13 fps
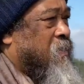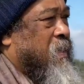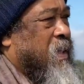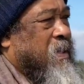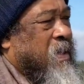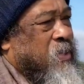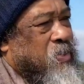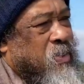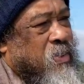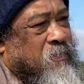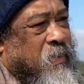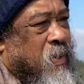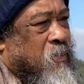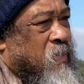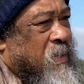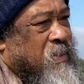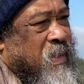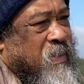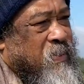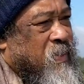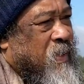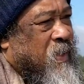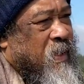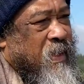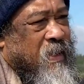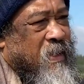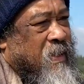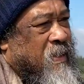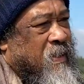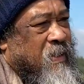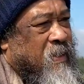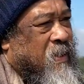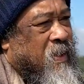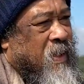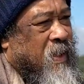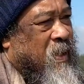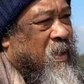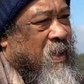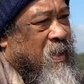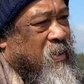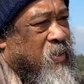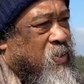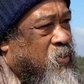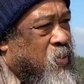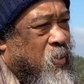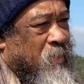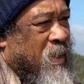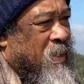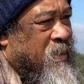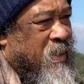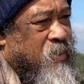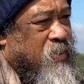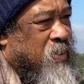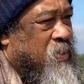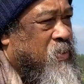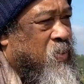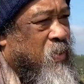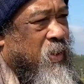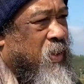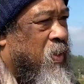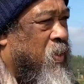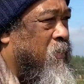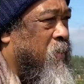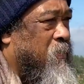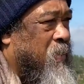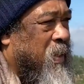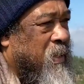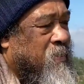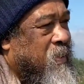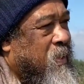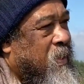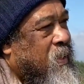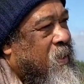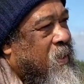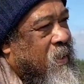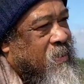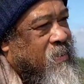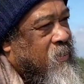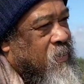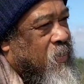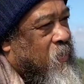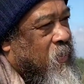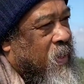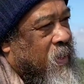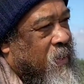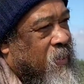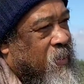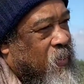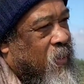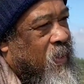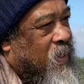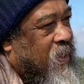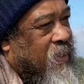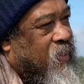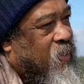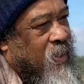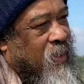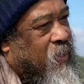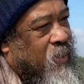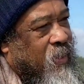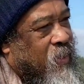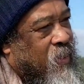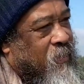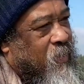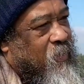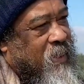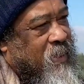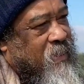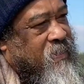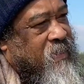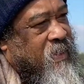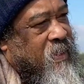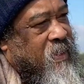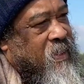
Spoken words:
my attention is very restless today, and, you know, I can't control my attention. It's going all over the place. I say, oh, don't worry. You're here. You're not going all over the place.